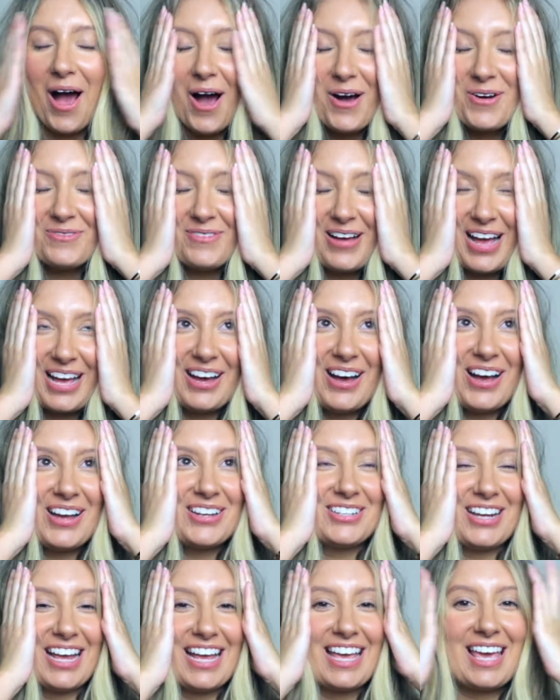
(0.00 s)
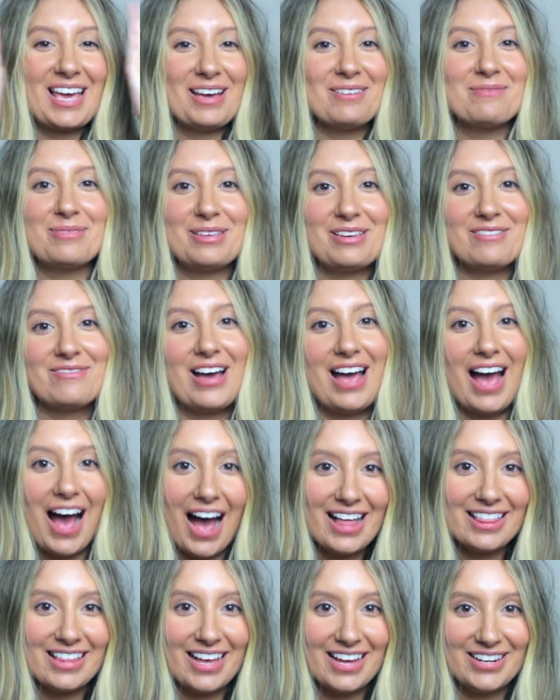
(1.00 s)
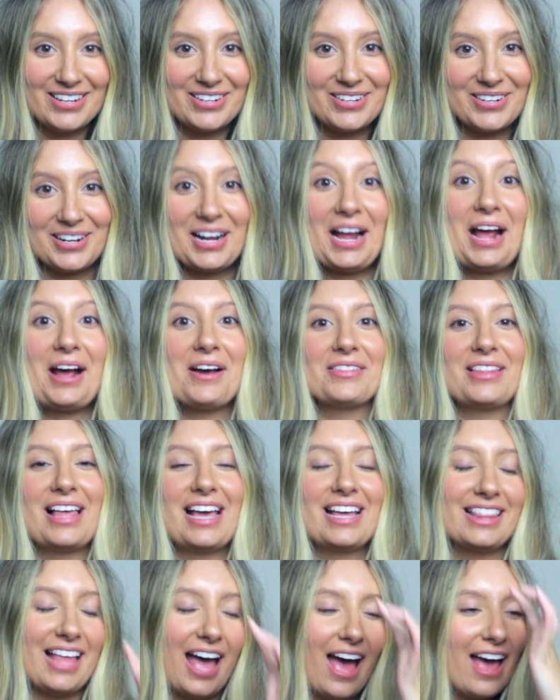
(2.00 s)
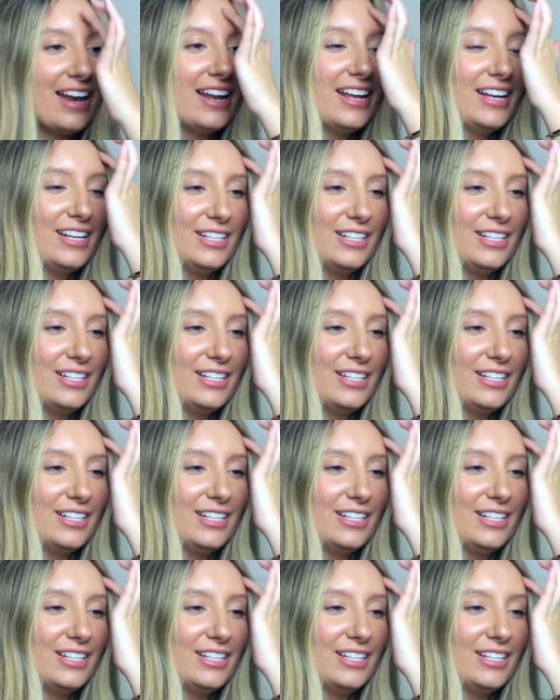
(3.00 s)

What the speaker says: oh my gosh, I can't believe I highlighted her hair like that.